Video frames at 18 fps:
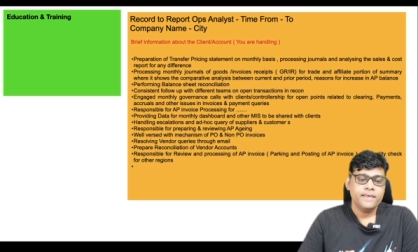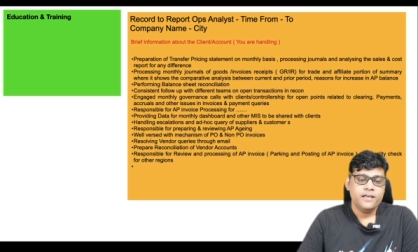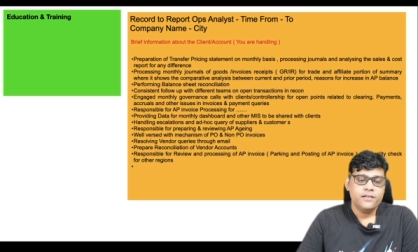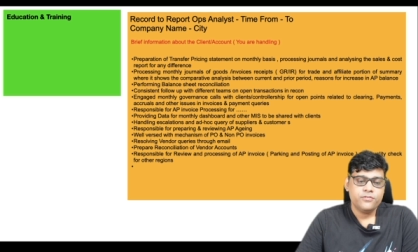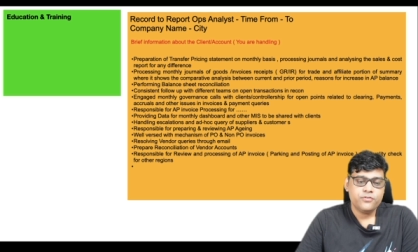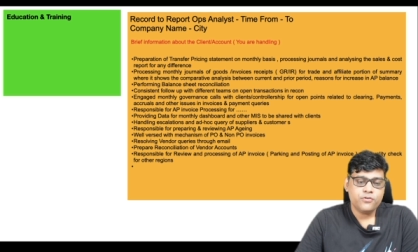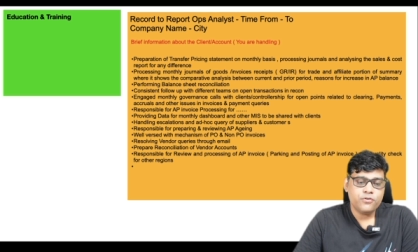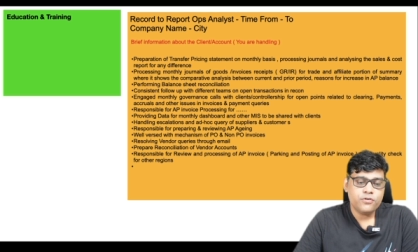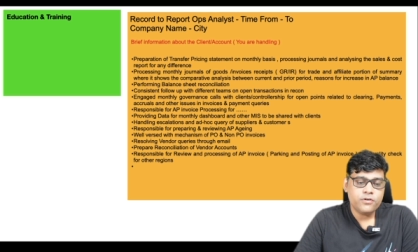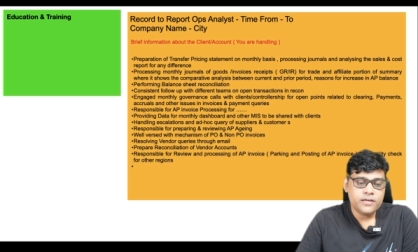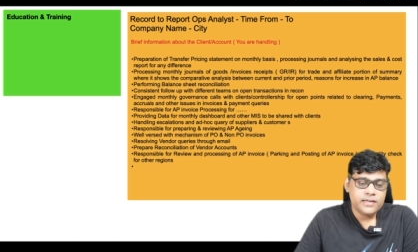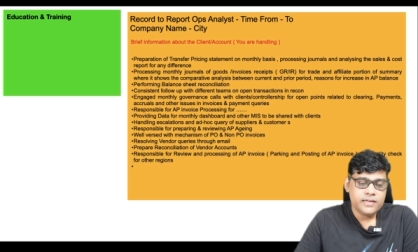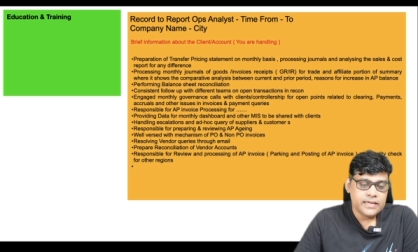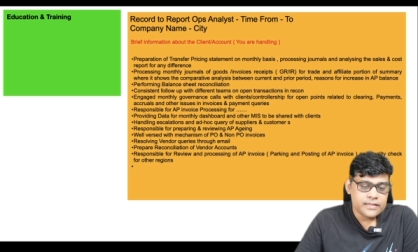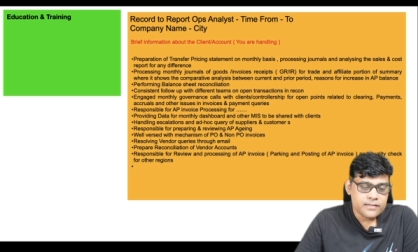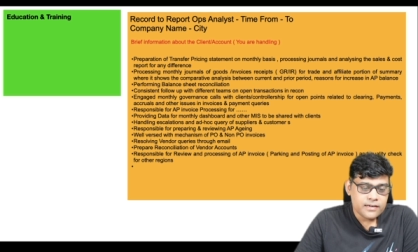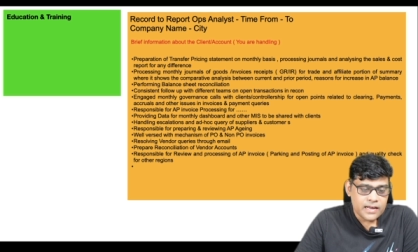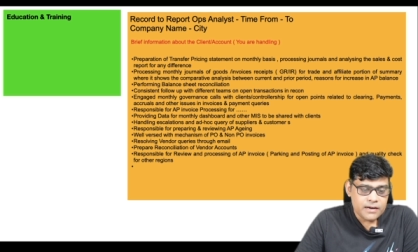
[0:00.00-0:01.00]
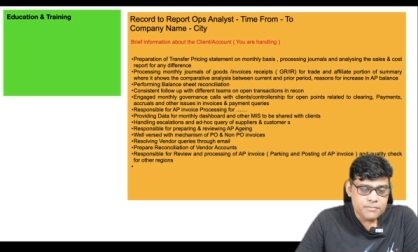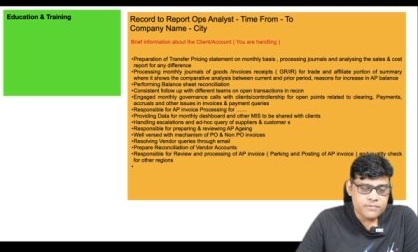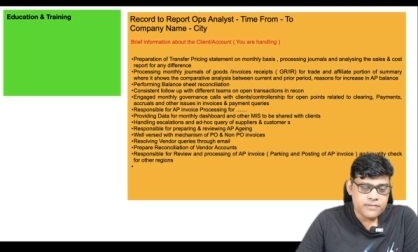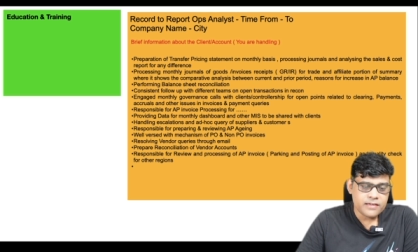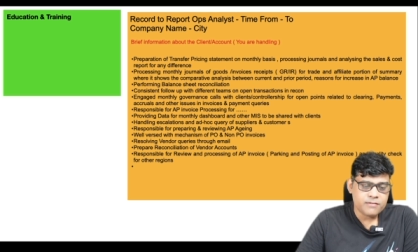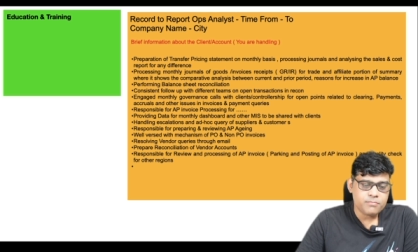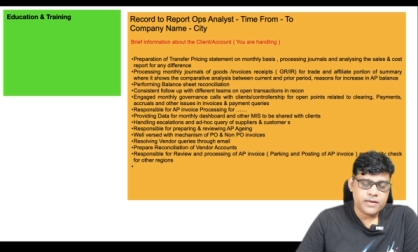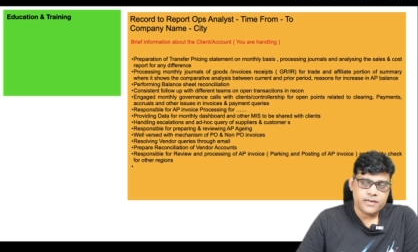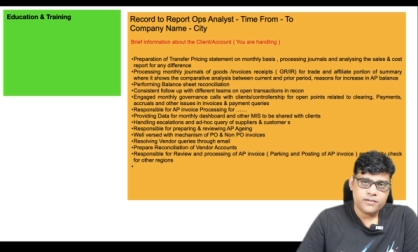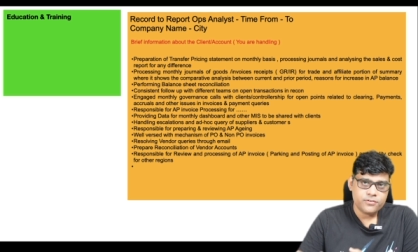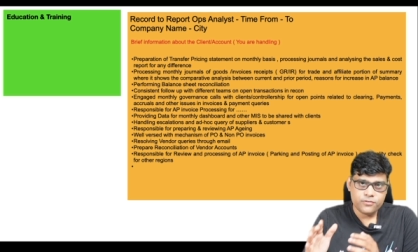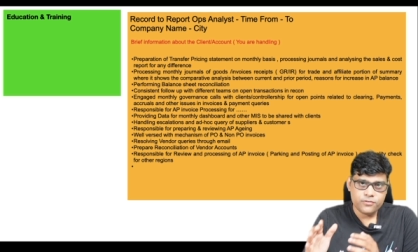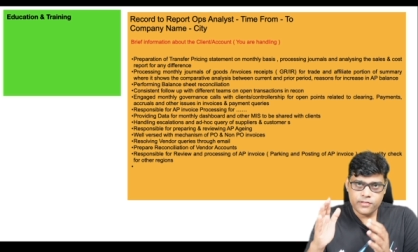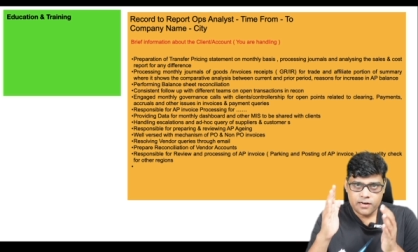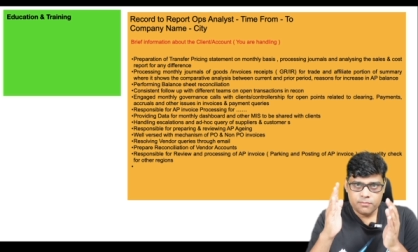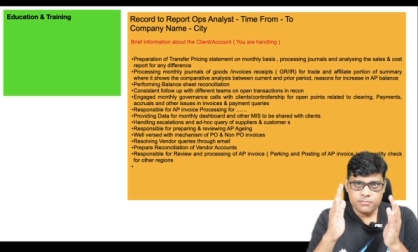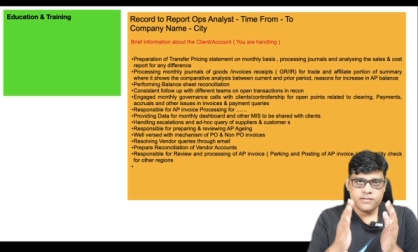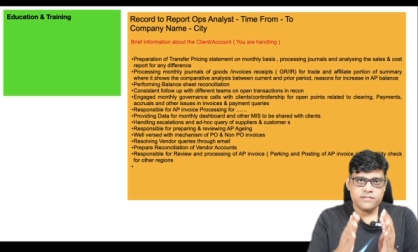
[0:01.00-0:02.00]
So in the left segment, so
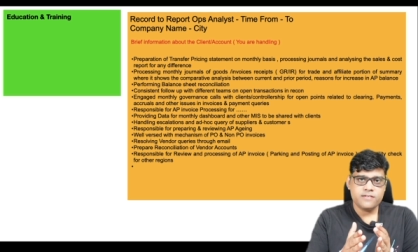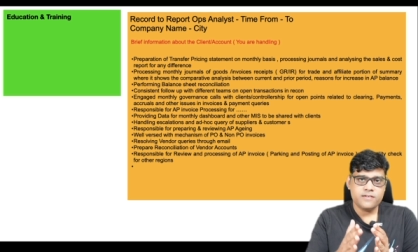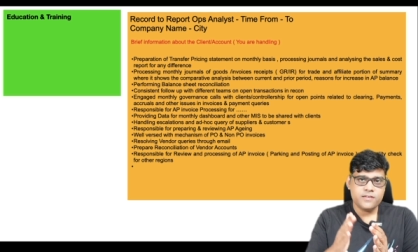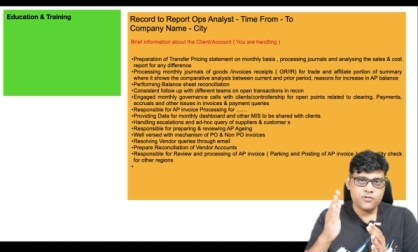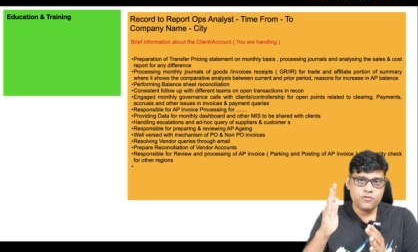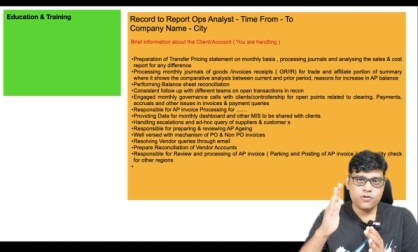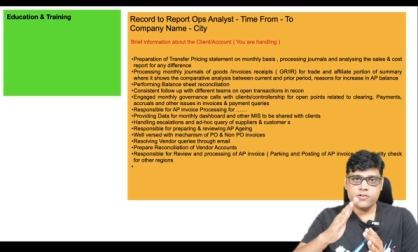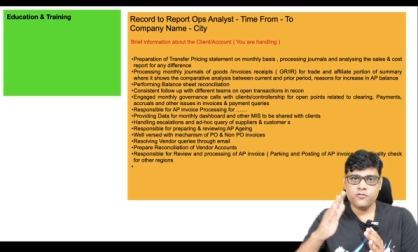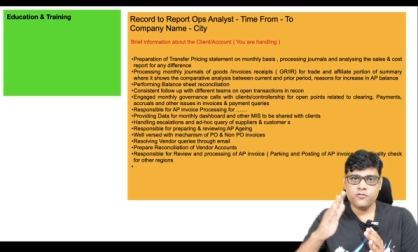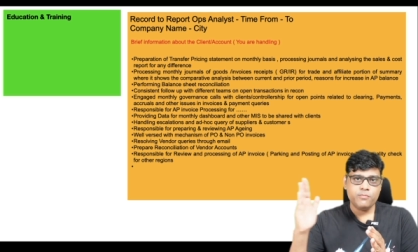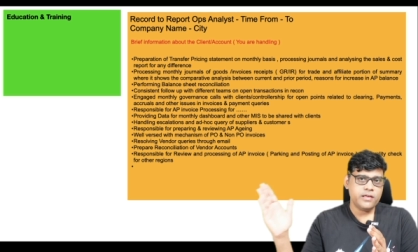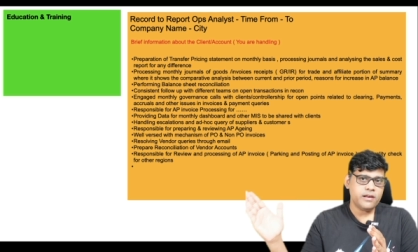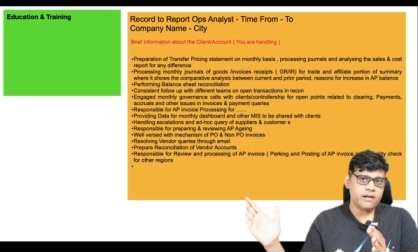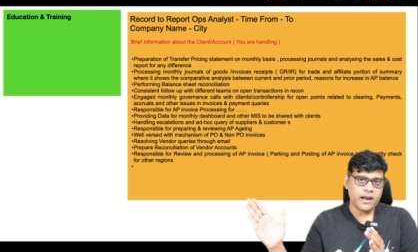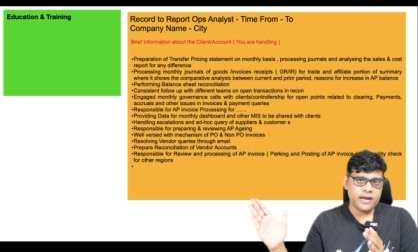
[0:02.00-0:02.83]
that means in your resume,